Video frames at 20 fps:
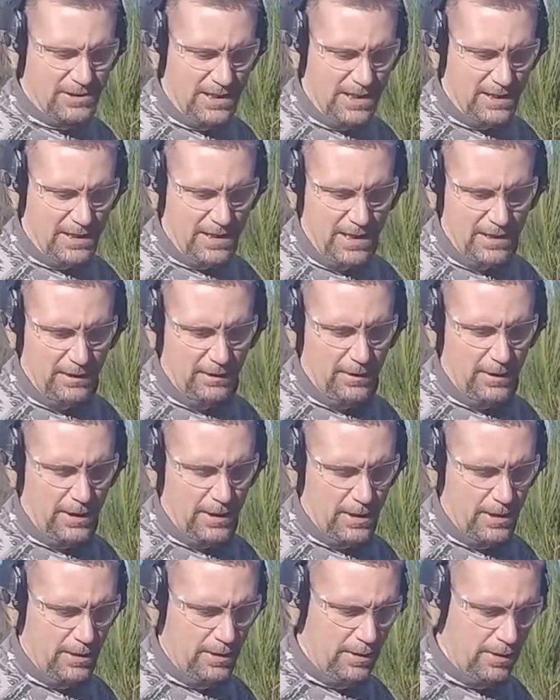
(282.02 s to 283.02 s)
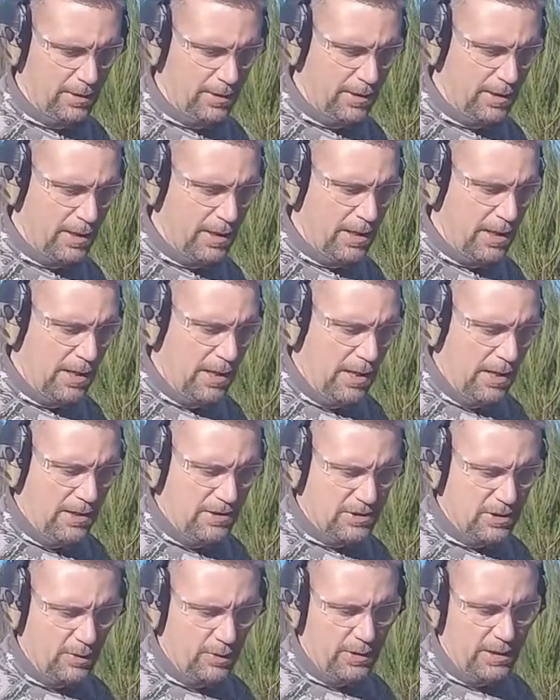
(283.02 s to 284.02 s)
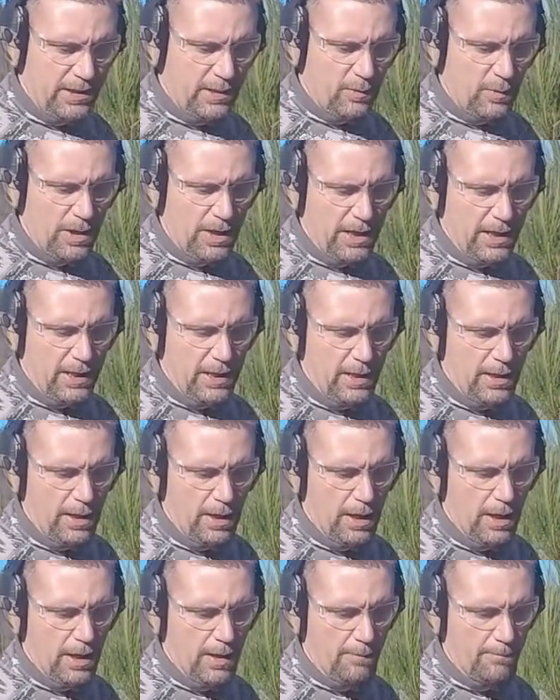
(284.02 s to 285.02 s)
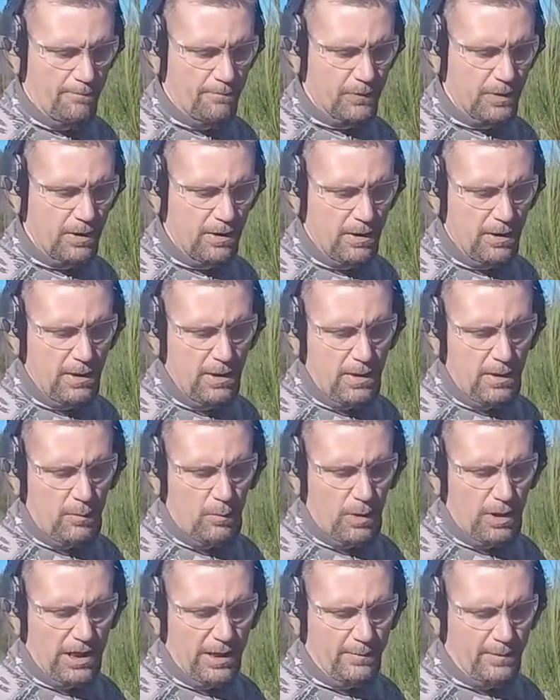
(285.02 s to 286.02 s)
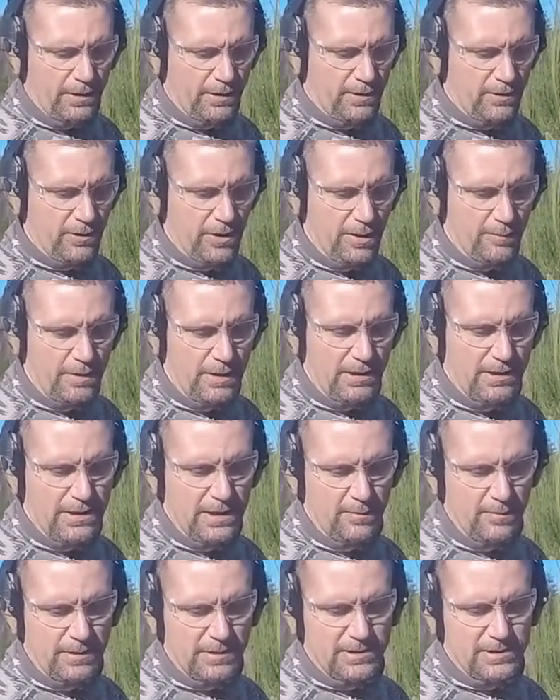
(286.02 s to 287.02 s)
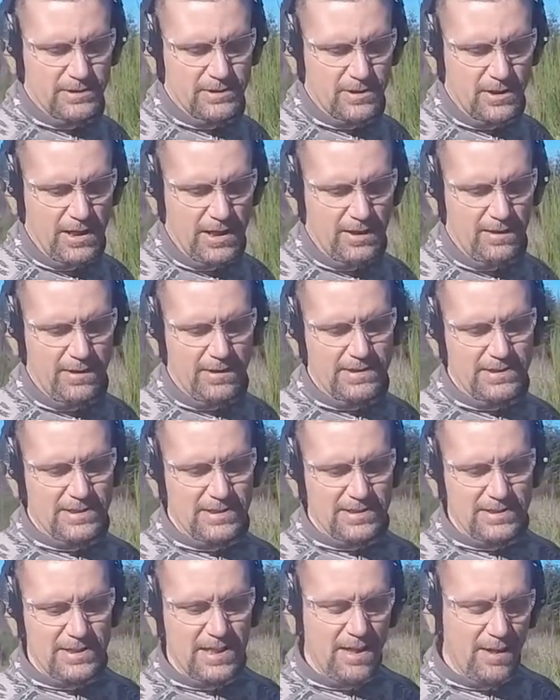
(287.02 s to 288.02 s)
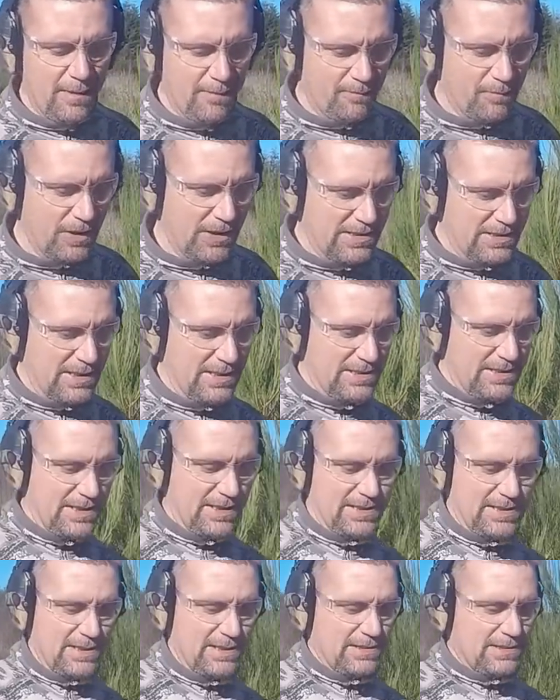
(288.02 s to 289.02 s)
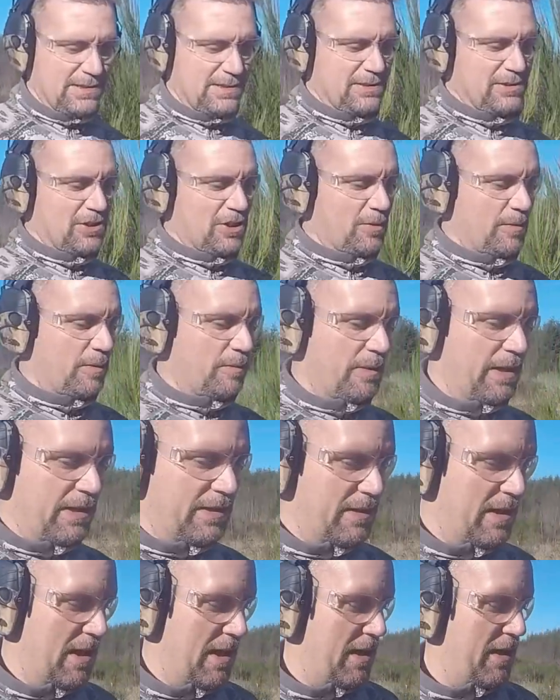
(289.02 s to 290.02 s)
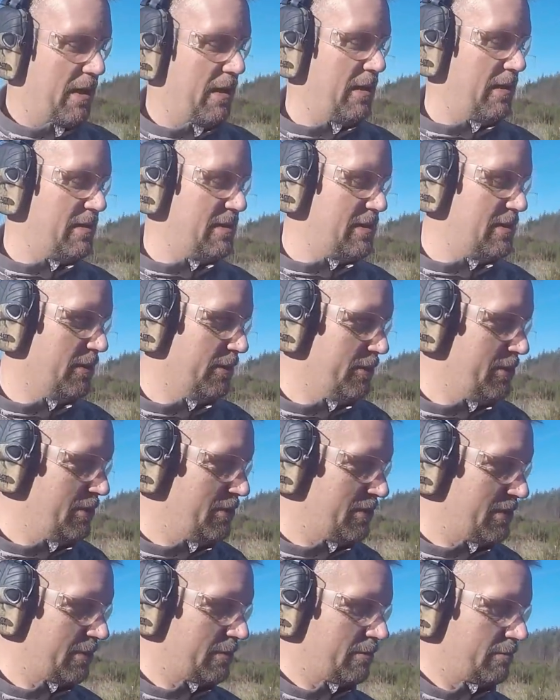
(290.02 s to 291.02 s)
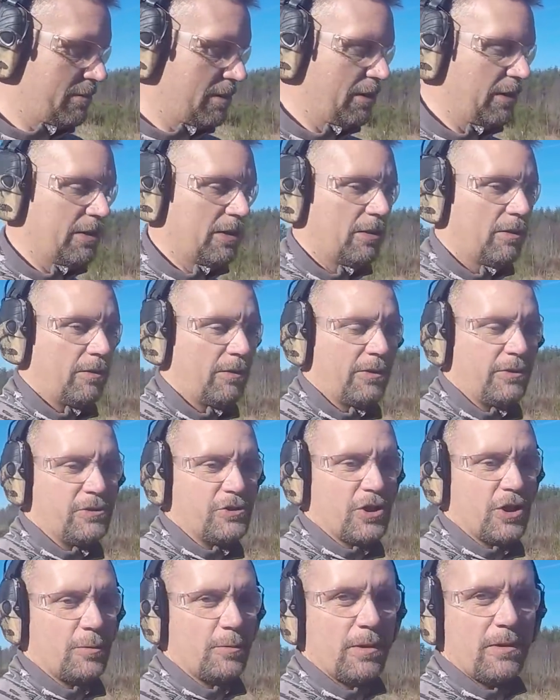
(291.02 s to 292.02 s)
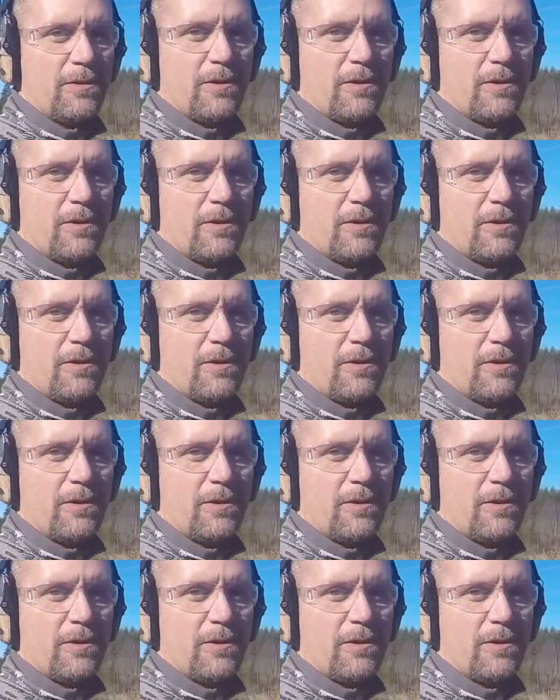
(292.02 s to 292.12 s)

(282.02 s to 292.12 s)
that kind of luck. So anyway, what I'm going to do, I'm going to demonstrate. This is, since this is a German-made gun and it's still using really all the German